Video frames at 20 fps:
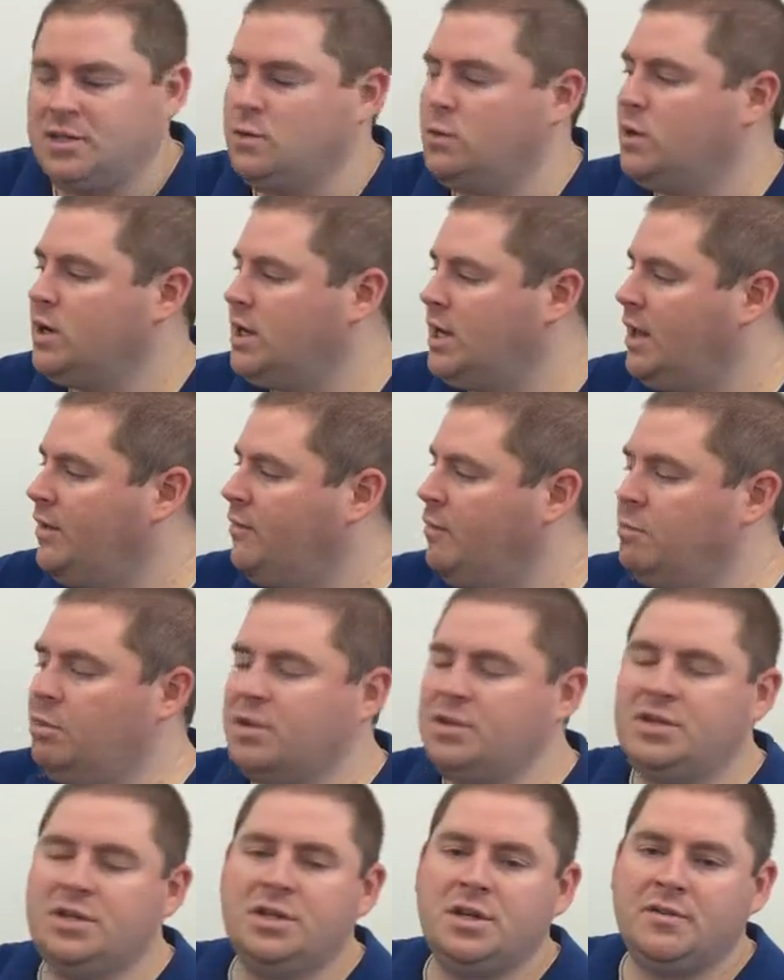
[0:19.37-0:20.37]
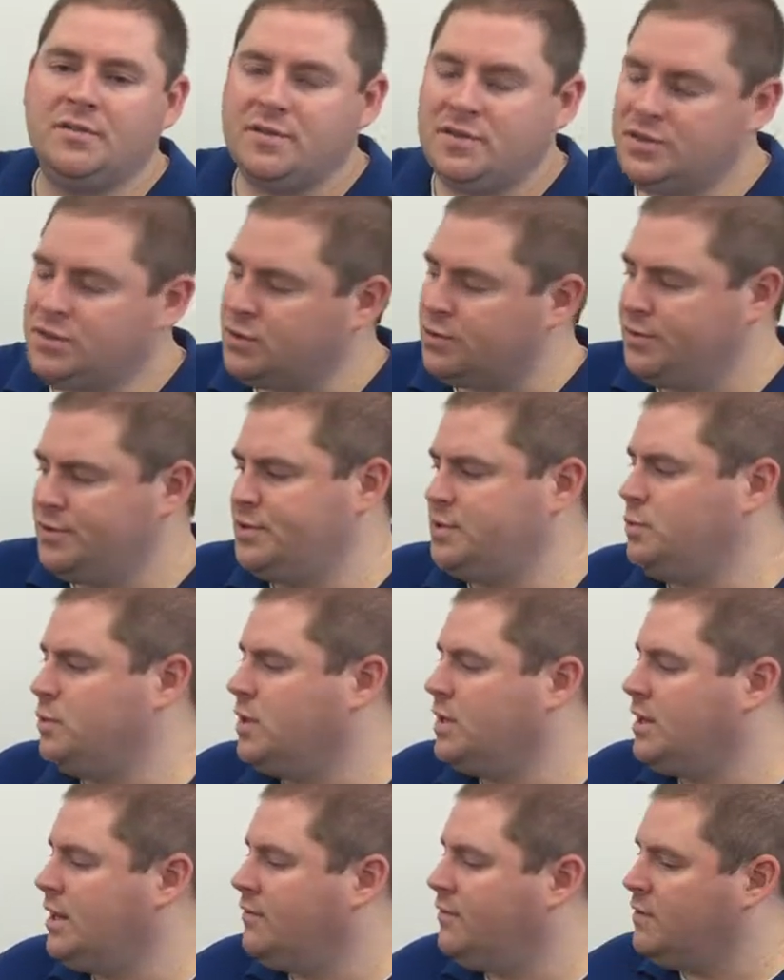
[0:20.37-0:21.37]
So we're going to have a bunch of different sources. We're
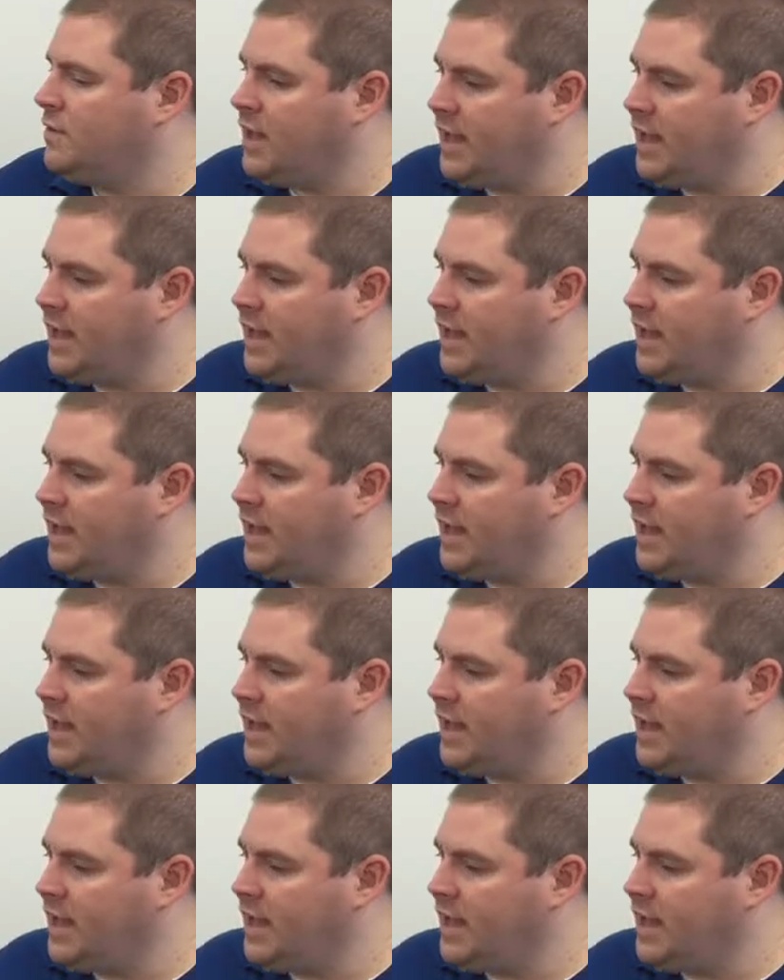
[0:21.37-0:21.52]
going to have